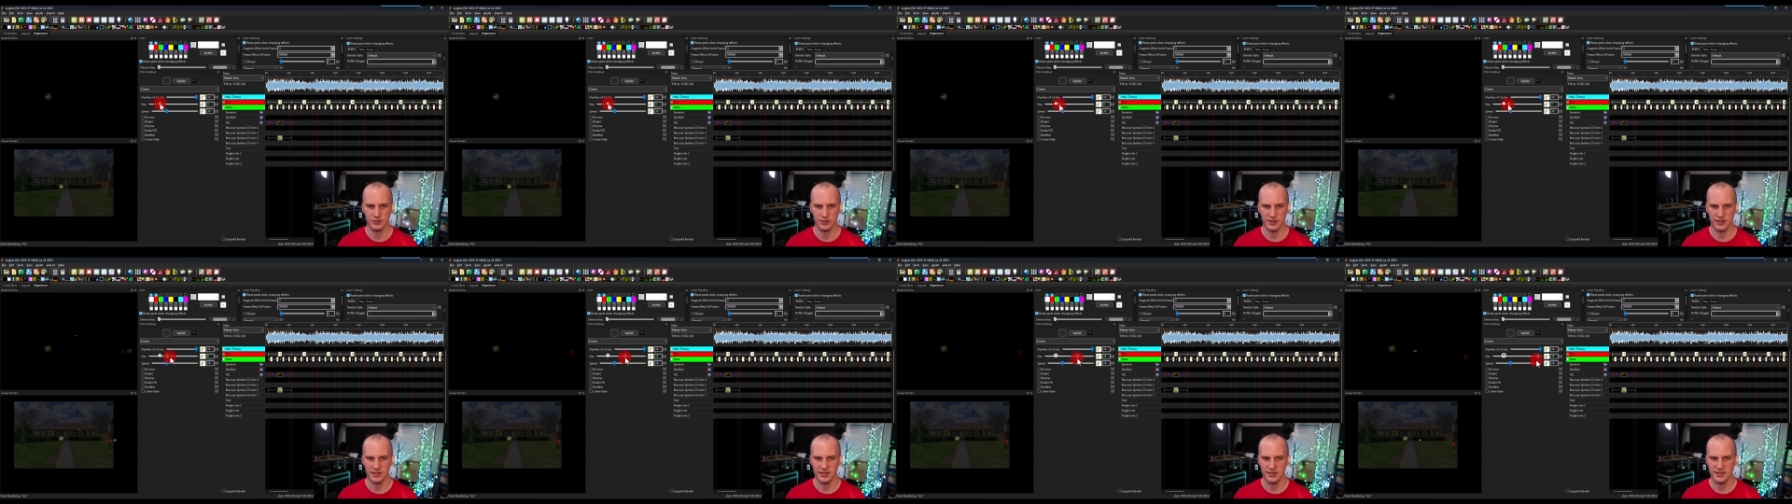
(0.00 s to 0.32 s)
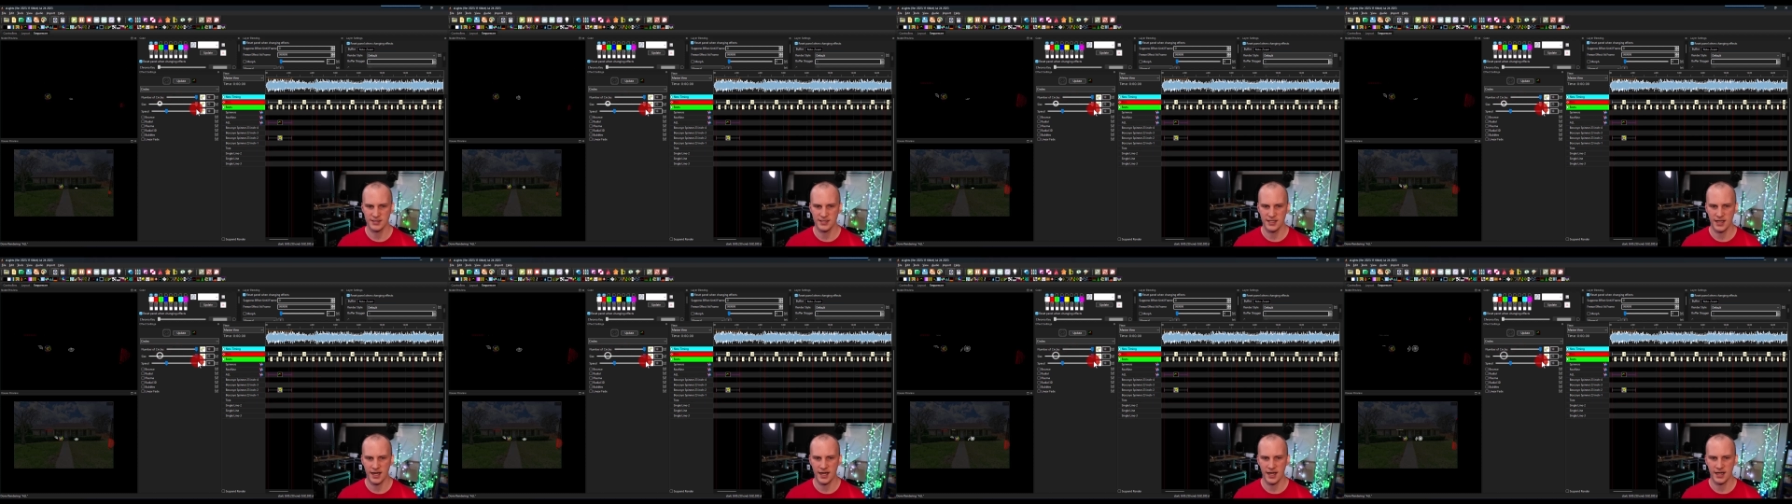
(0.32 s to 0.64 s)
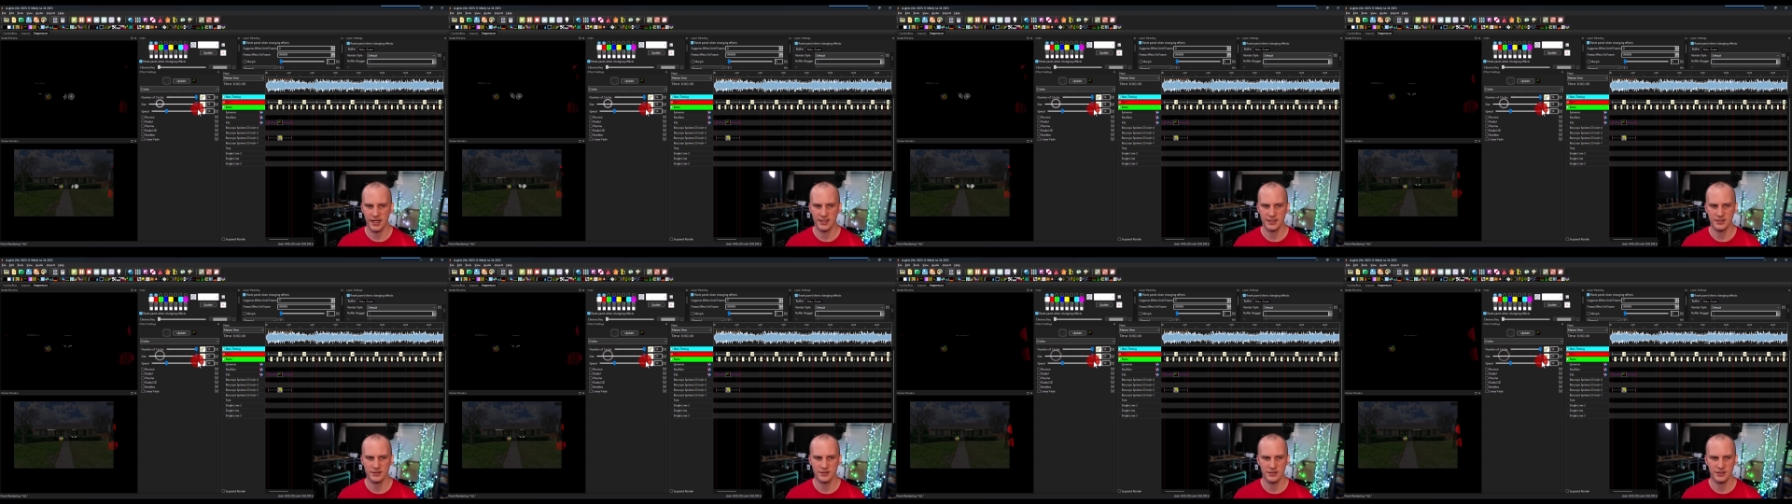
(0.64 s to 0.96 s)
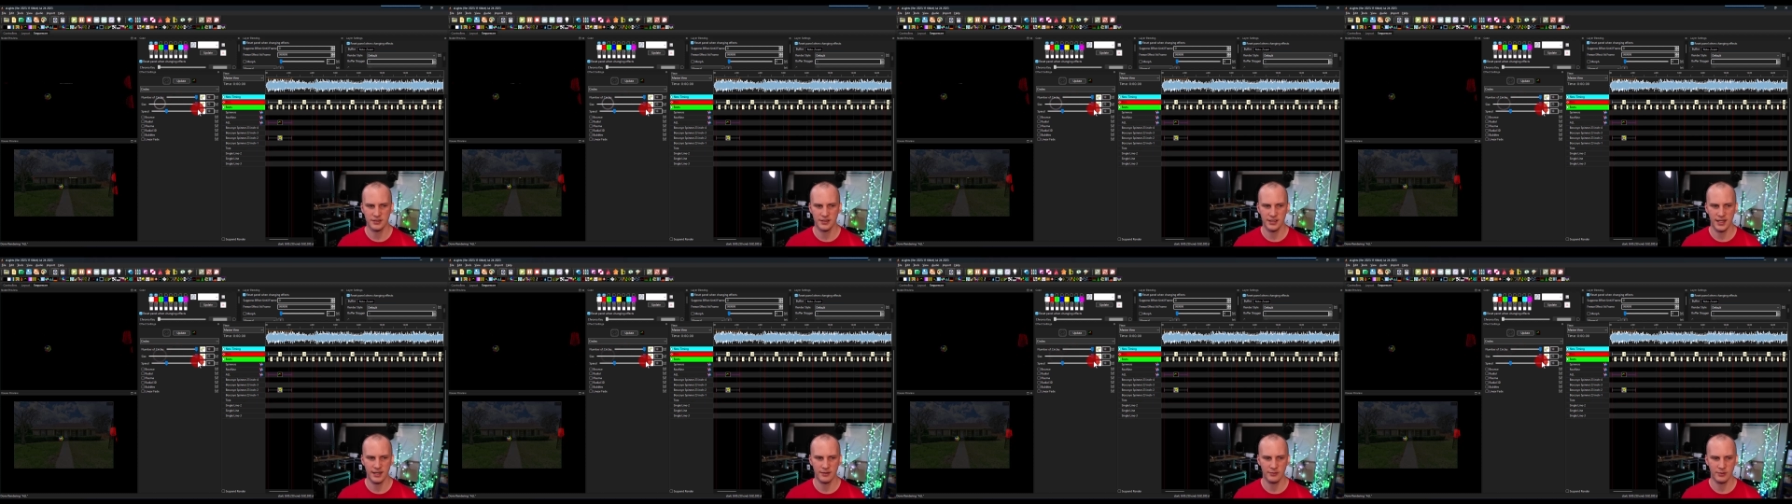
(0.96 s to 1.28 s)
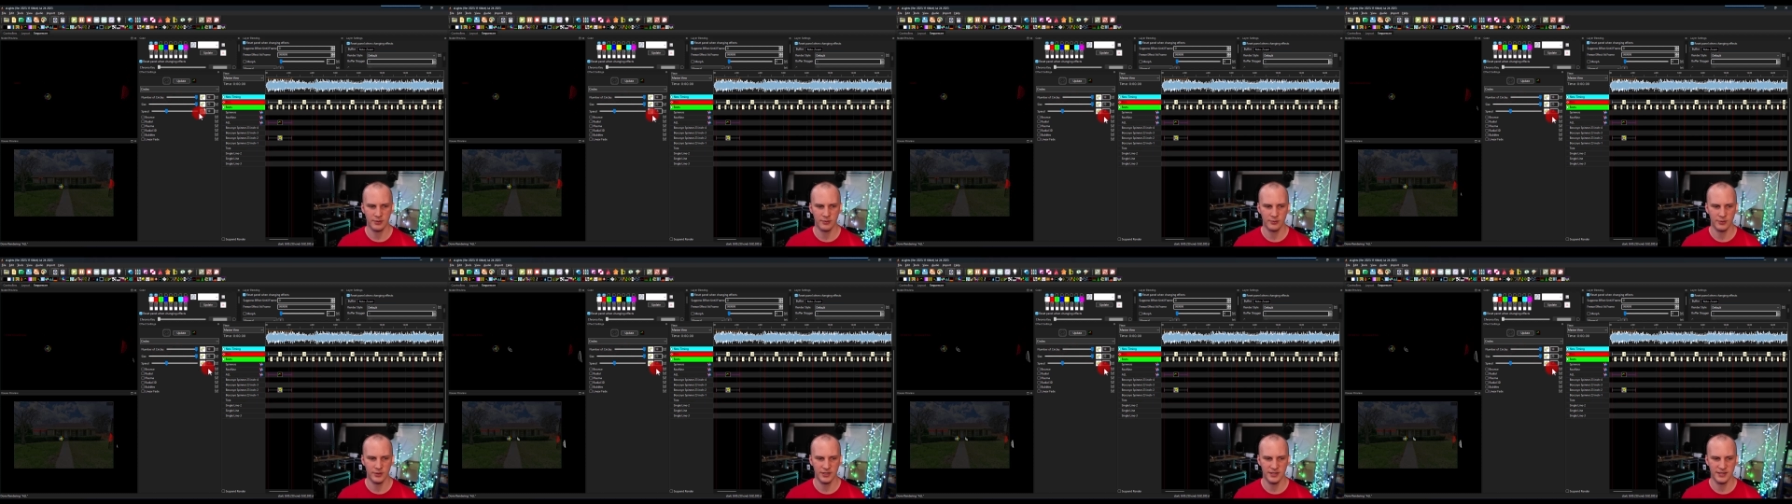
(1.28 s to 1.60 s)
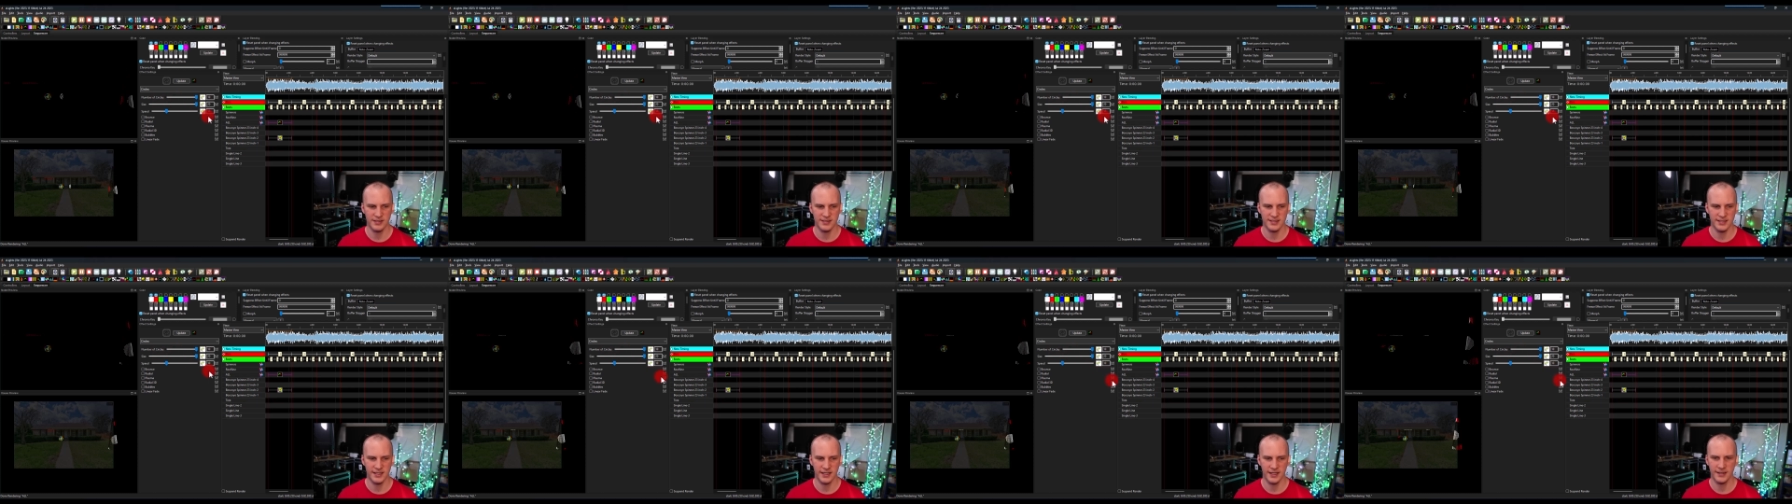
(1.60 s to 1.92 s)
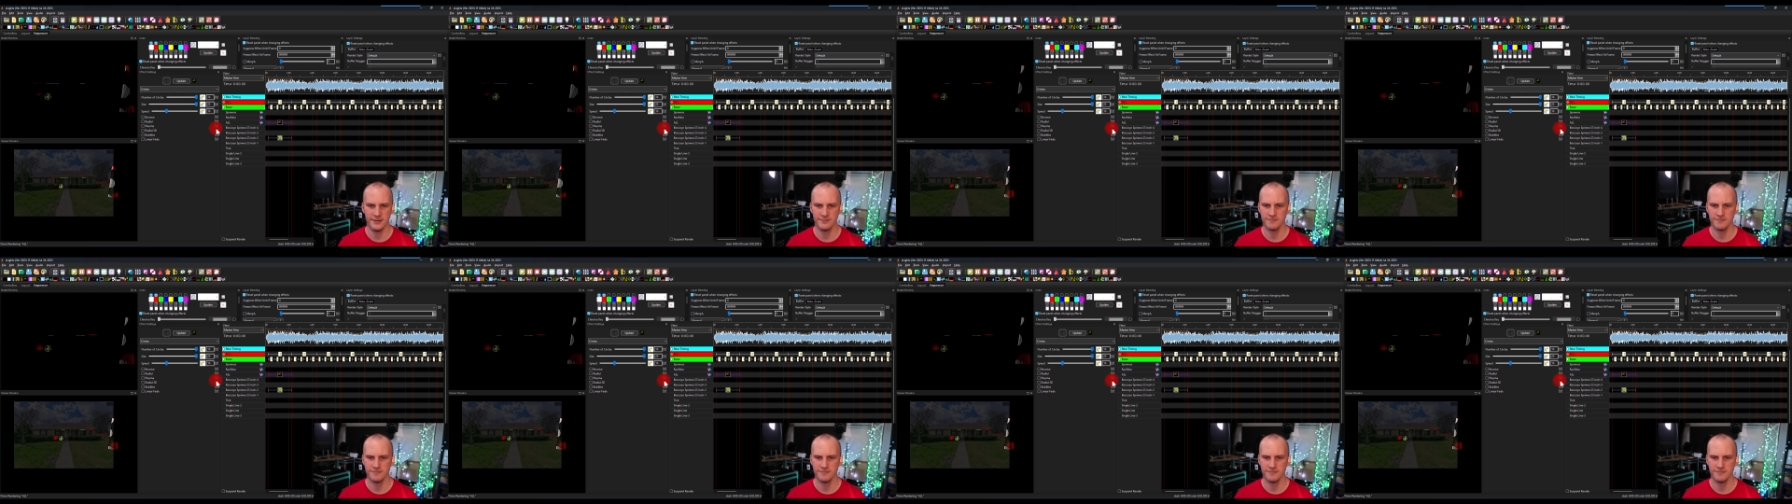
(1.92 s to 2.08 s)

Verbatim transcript: and the size so that we really see it.